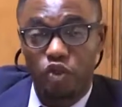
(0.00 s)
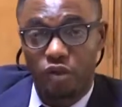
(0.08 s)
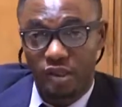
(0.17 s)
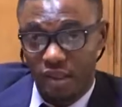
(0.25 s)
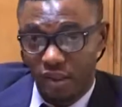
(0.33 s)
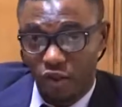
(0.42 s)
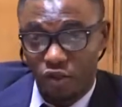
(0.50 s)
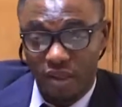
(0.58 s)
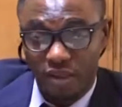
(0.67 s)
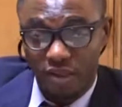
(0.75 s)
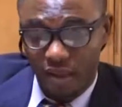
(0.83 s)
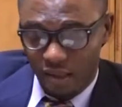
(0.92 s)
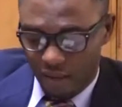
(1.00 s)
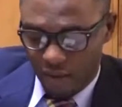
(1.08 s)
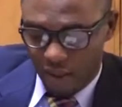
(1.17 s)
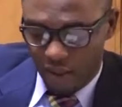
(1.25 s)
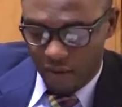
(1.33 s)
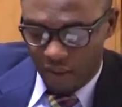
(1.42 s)
justice to this is
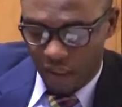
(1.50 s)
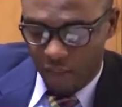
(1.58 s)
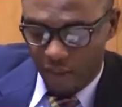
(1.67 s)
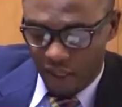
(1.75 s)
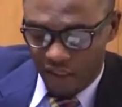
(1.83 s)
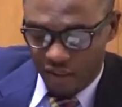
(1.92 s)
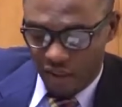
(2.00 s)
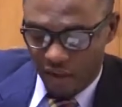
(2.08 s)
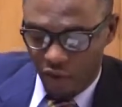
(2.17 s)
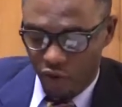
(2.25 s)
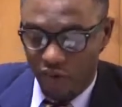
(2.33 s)
the Managing Director,